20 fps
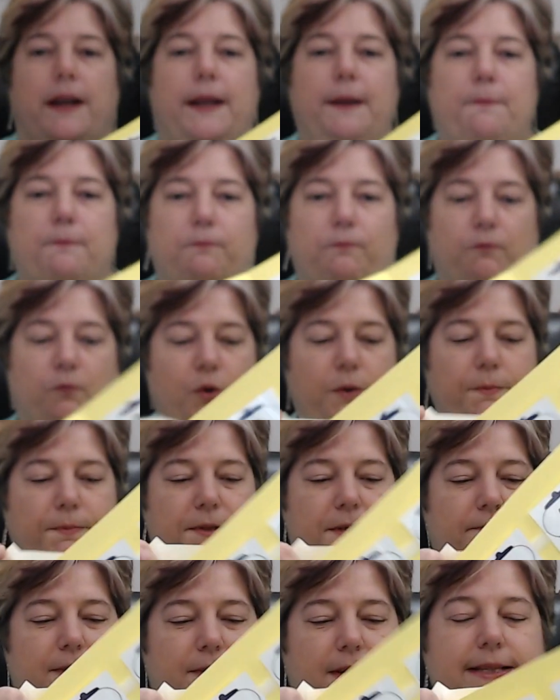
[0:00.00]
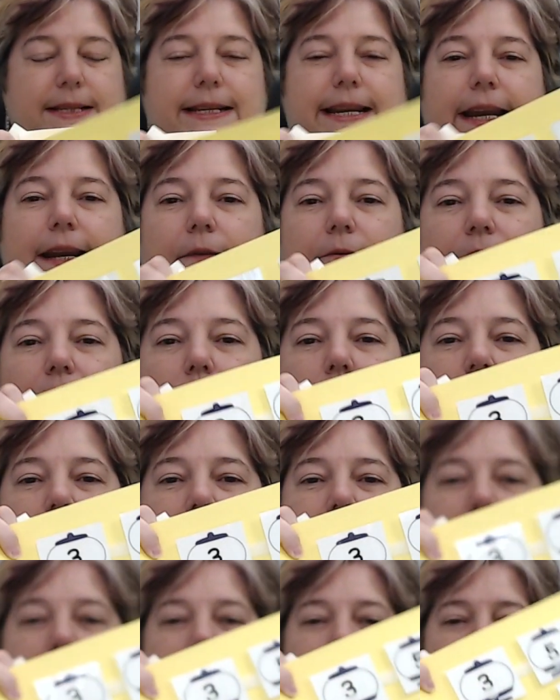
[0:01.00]
it. Whoops, doesn't stand up very well
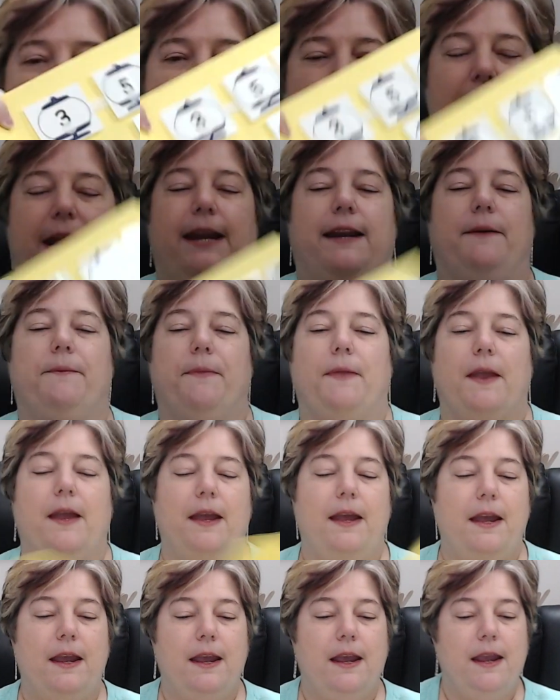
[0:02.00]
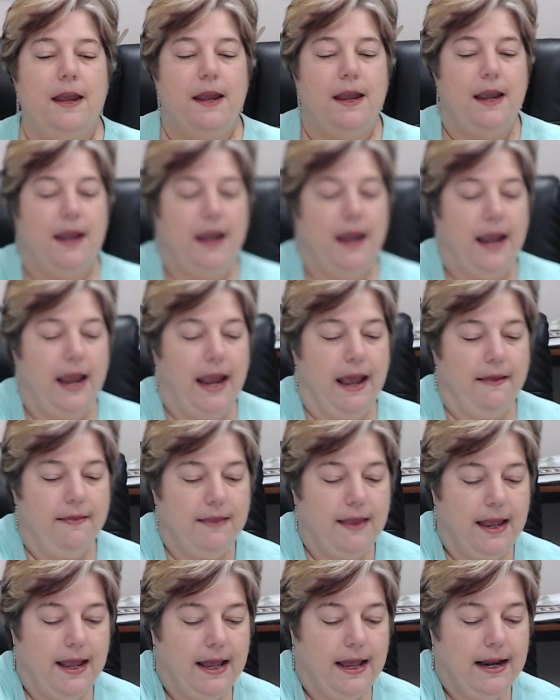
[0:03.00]
because I didn't laminate it.
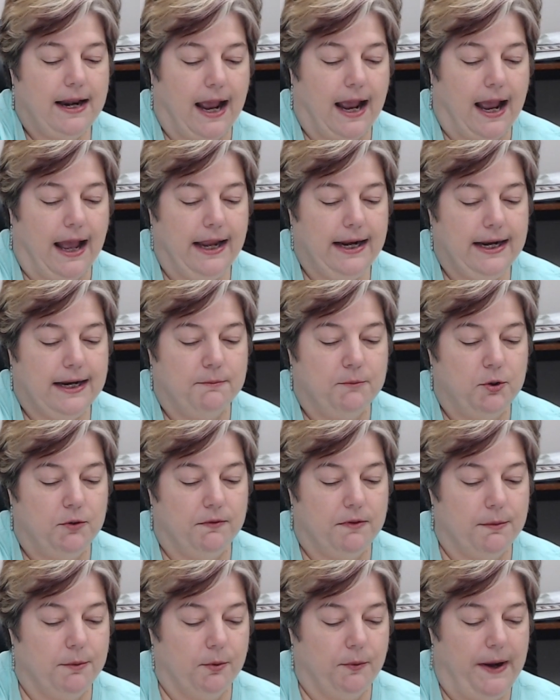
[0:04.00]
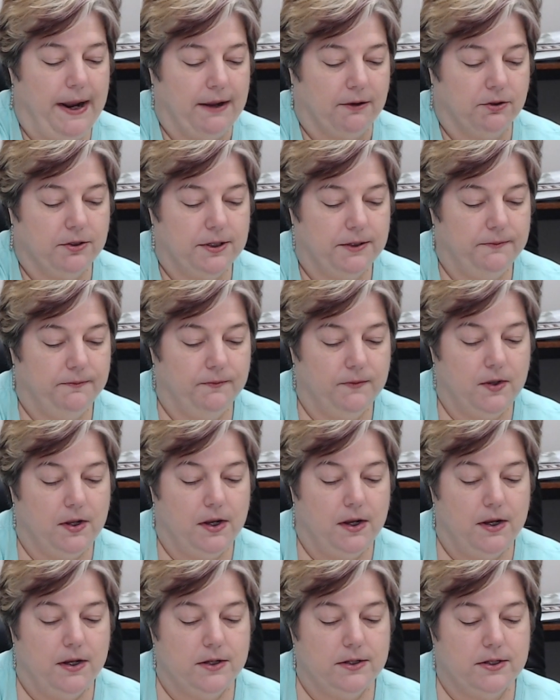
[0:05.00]
And then I can move them around
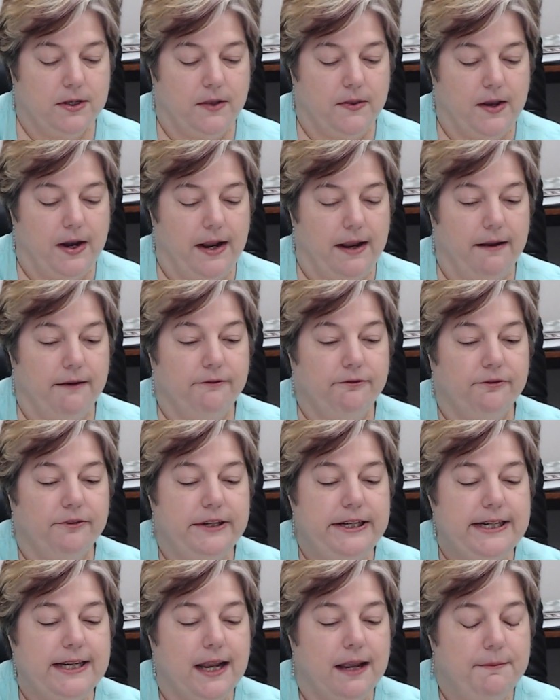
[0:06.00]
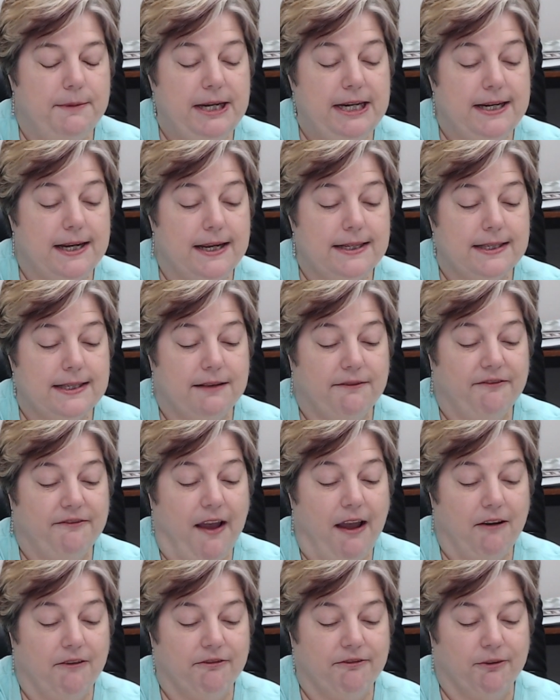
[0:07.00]
so that every time he does the
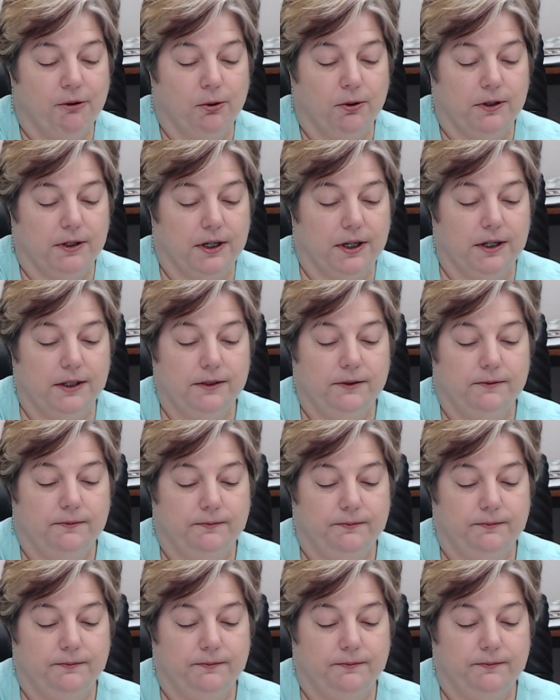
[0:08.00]
file folder,